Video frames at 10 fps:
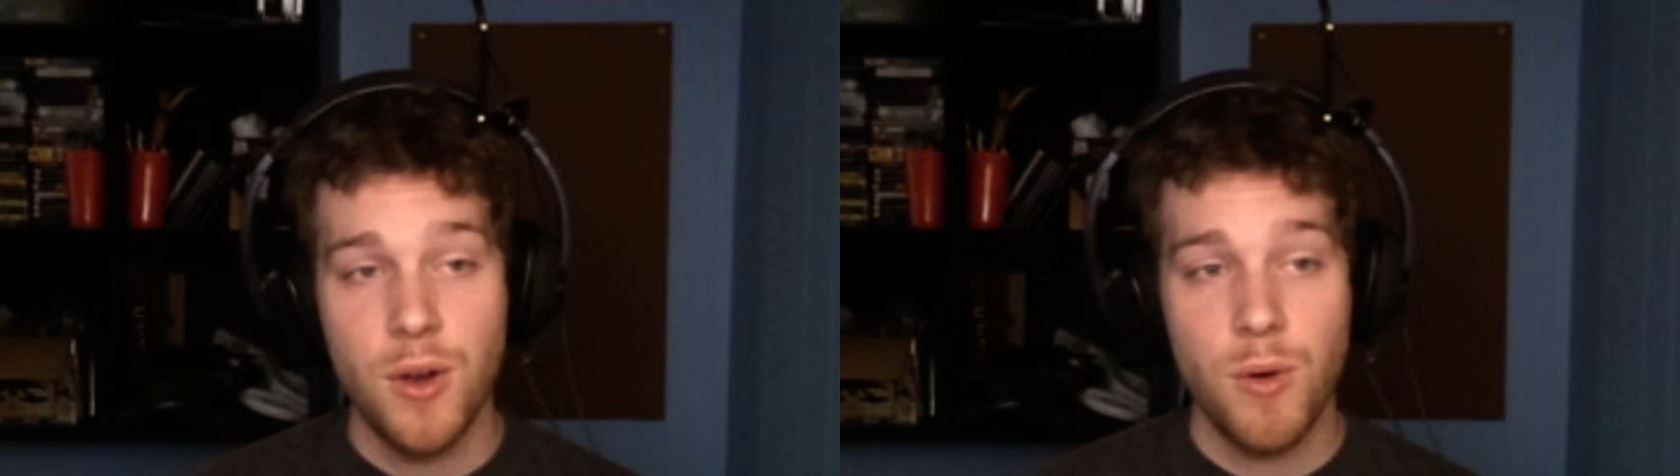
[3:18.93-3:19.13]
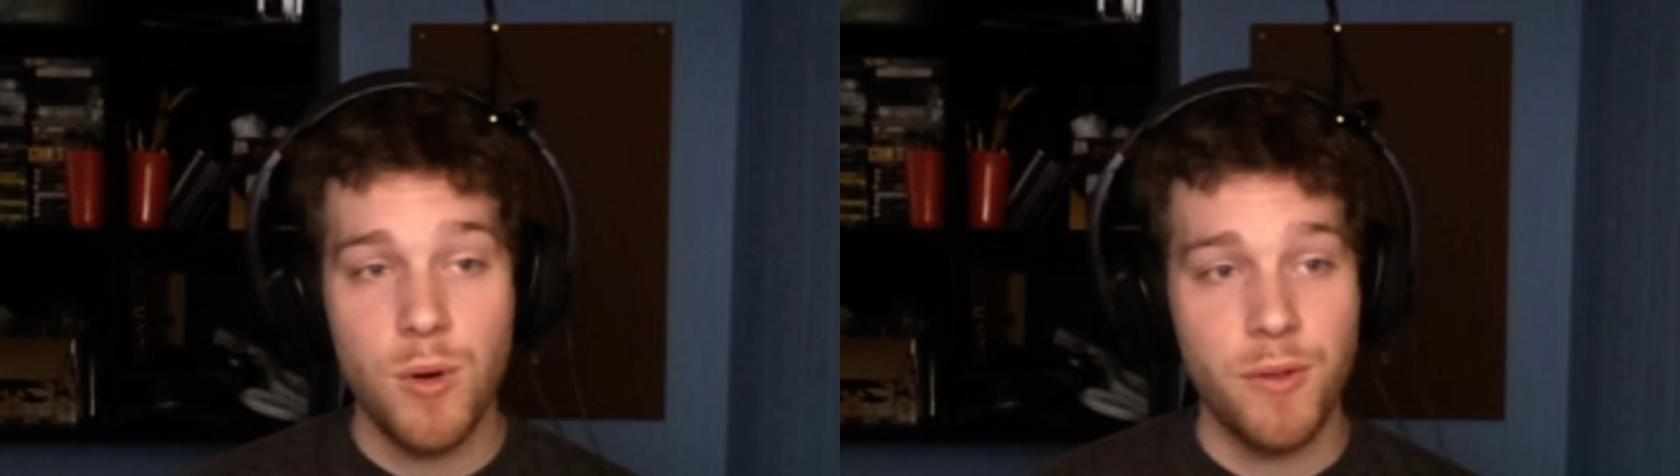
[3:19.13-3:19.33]

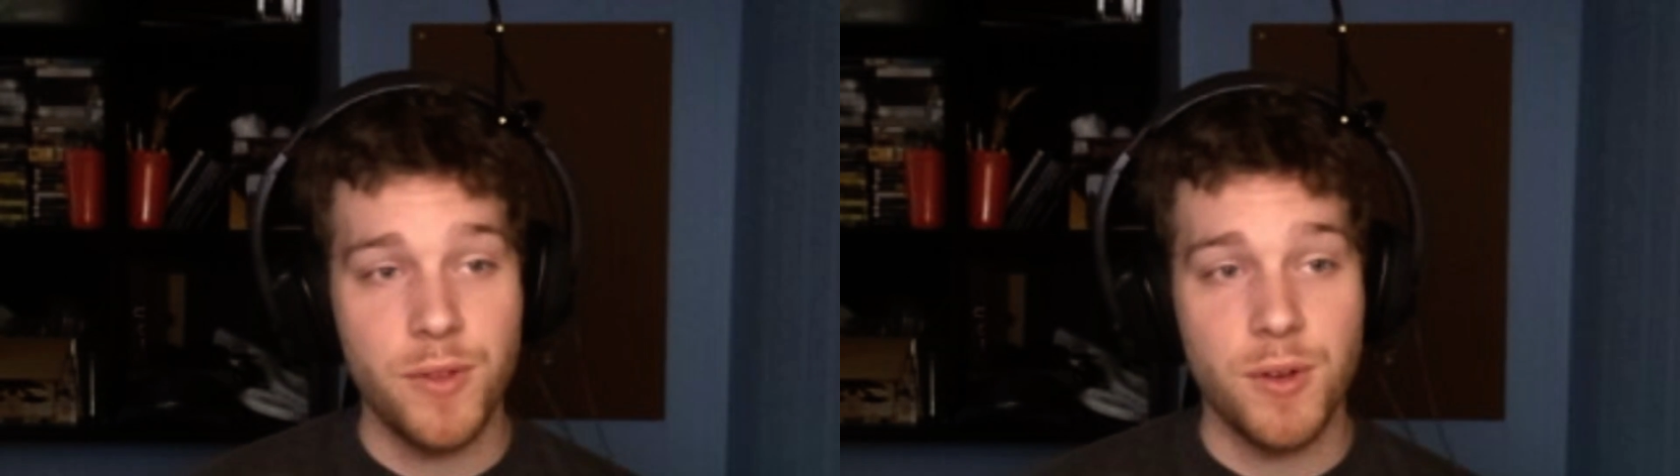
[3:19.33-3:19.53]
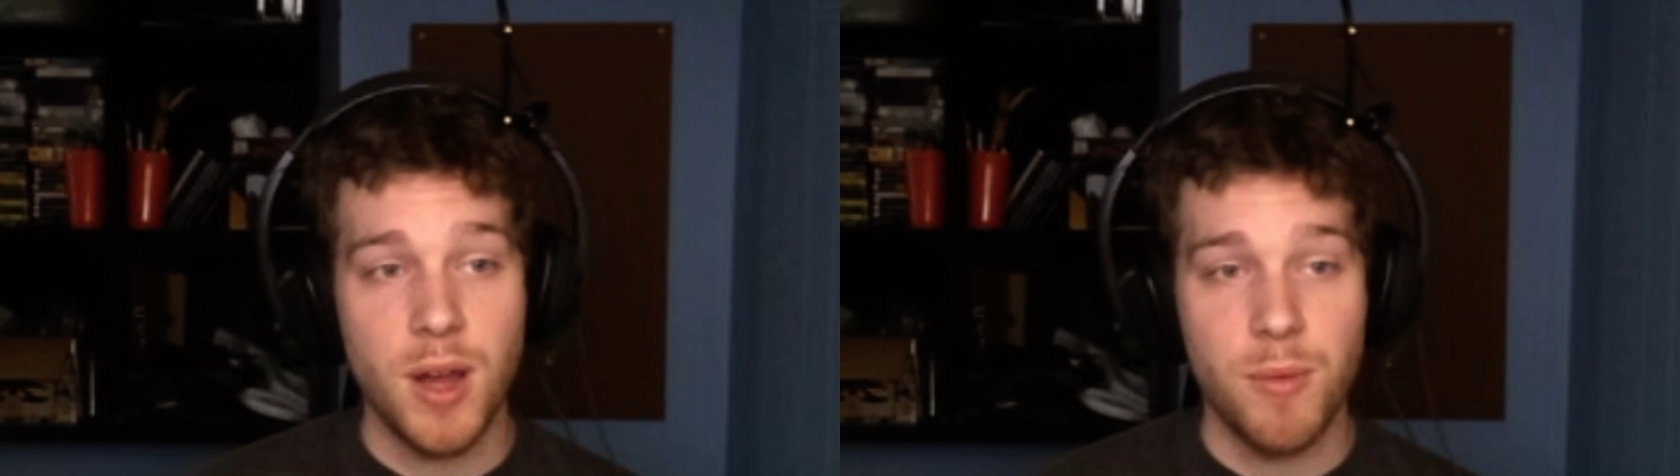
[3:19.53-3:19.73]
or if
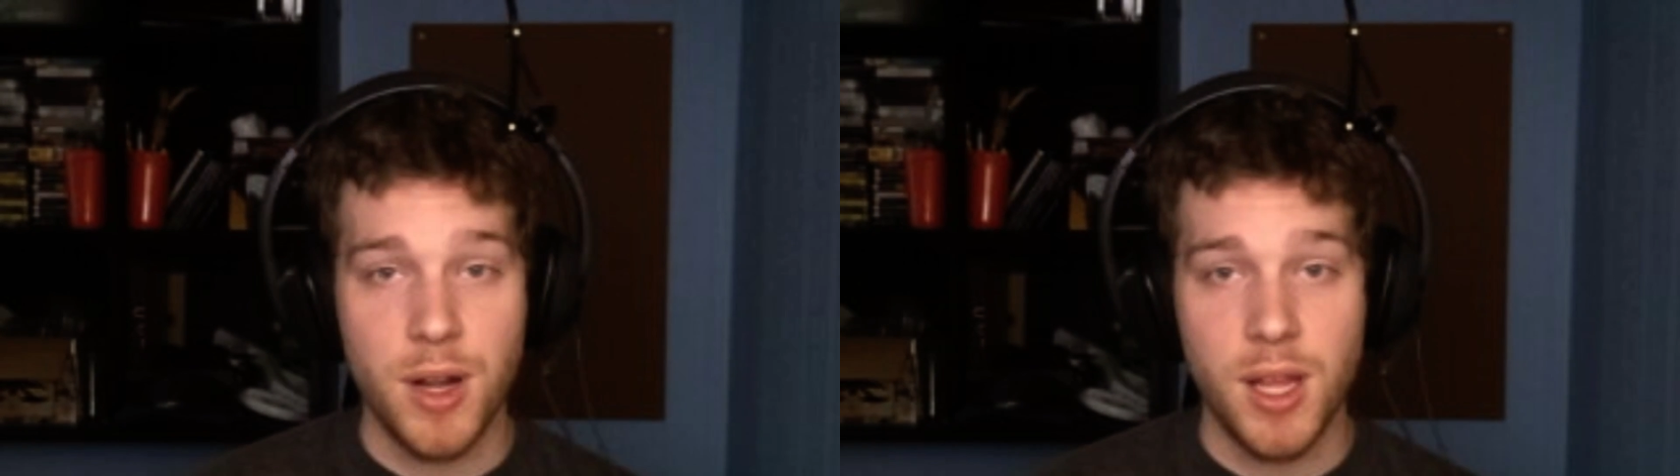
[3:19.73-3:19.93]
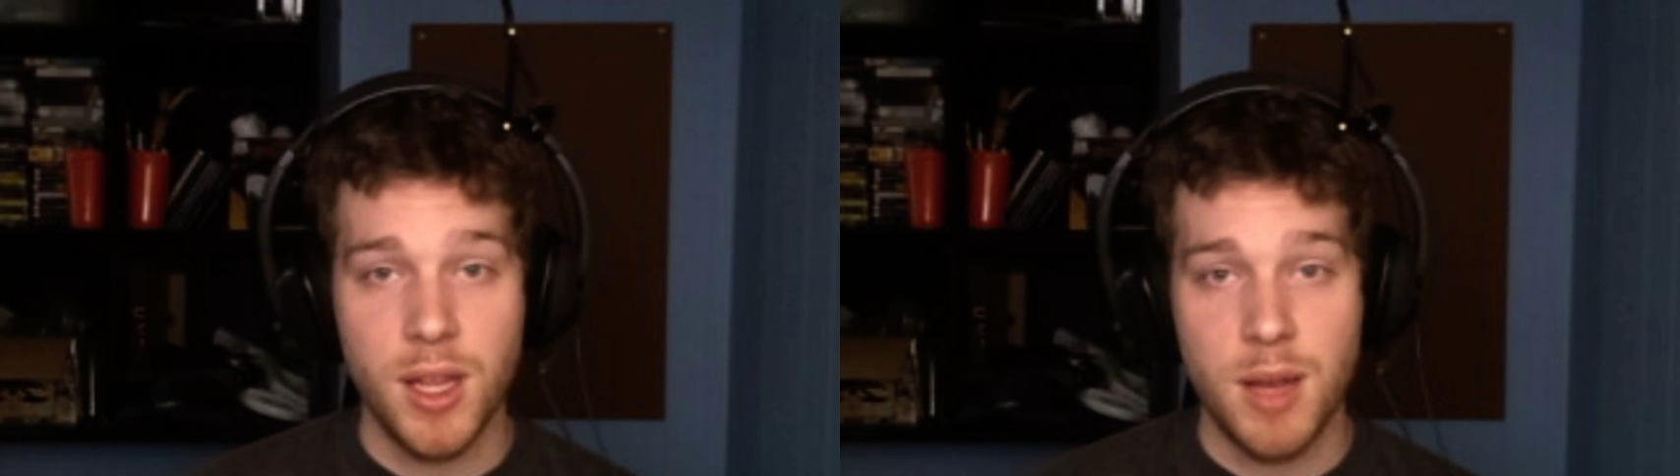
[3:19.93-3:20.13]
they're not
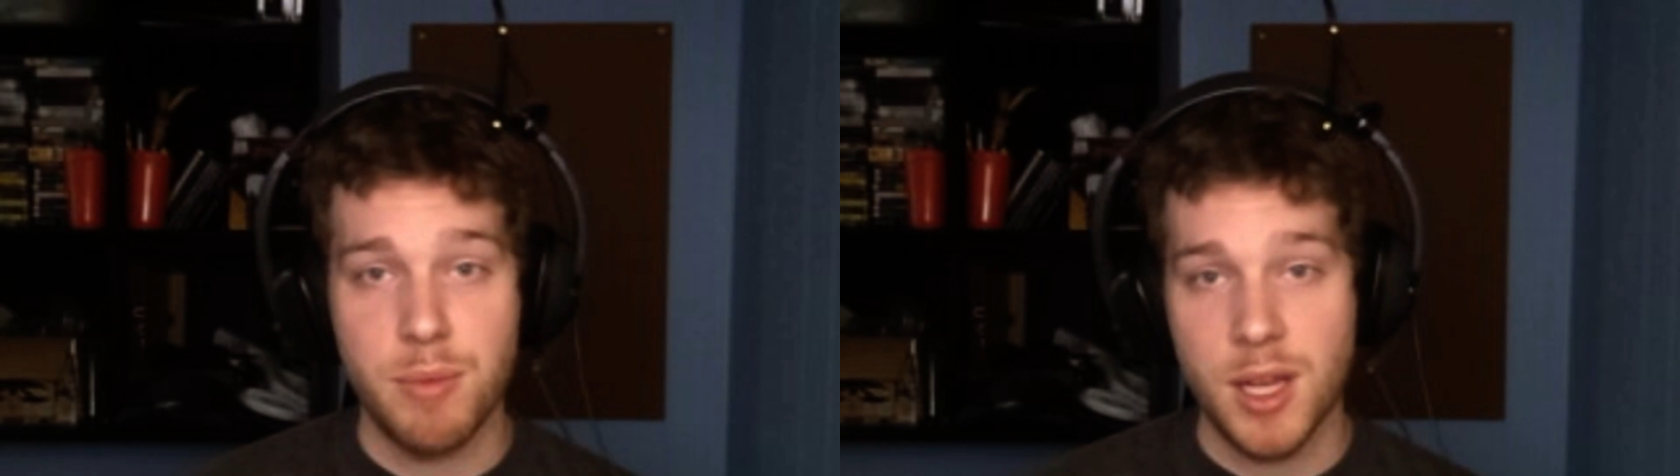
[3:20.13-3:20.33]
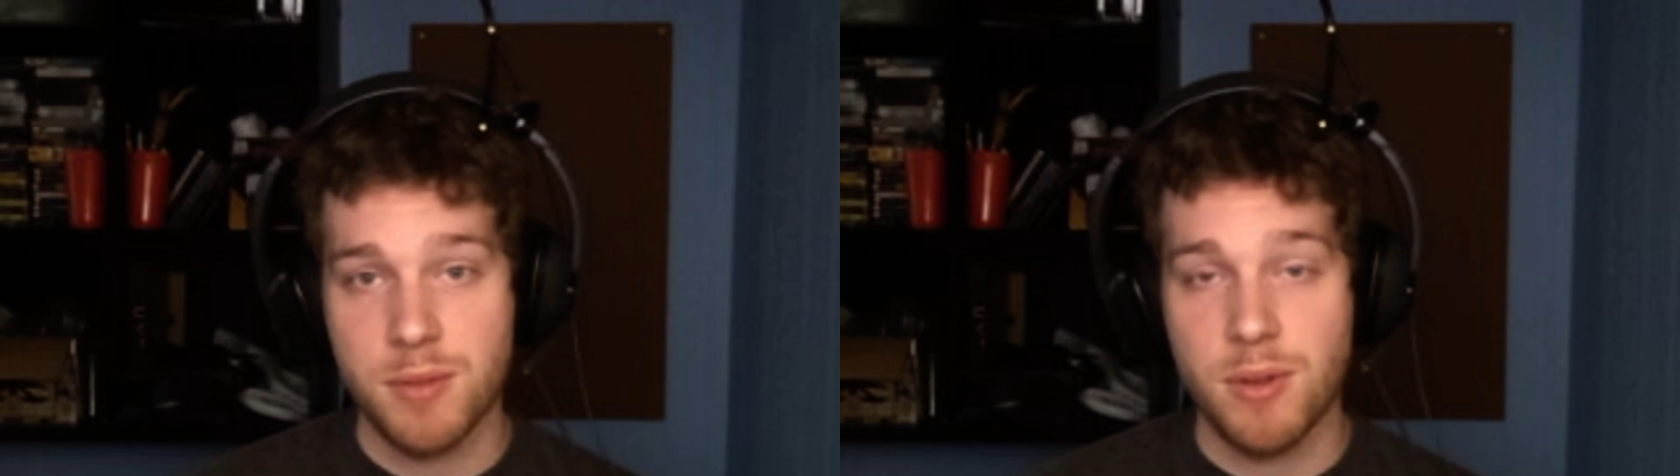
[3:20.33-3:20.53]
ready at
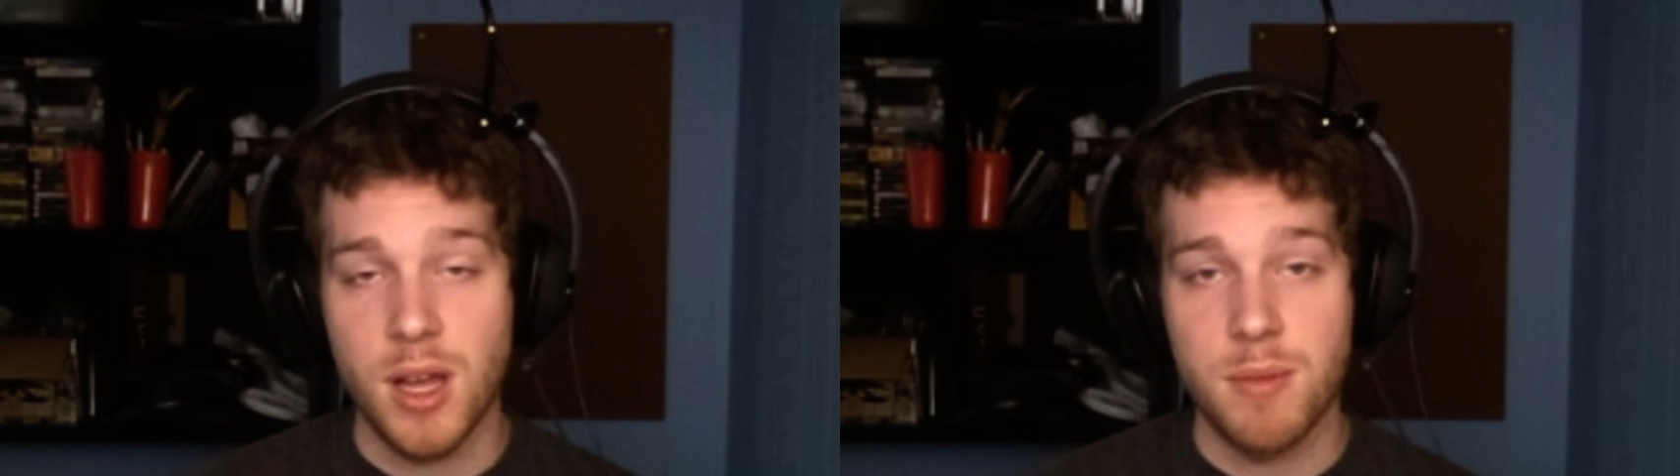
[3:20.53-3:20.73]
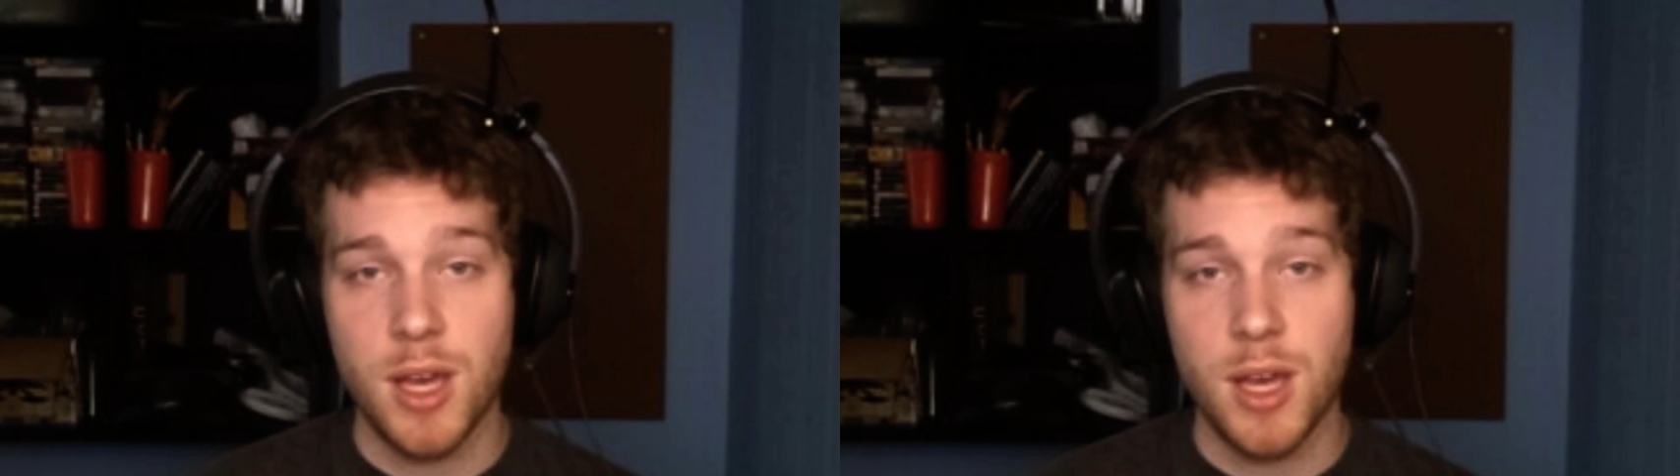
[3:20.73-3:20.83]
PAX Prime,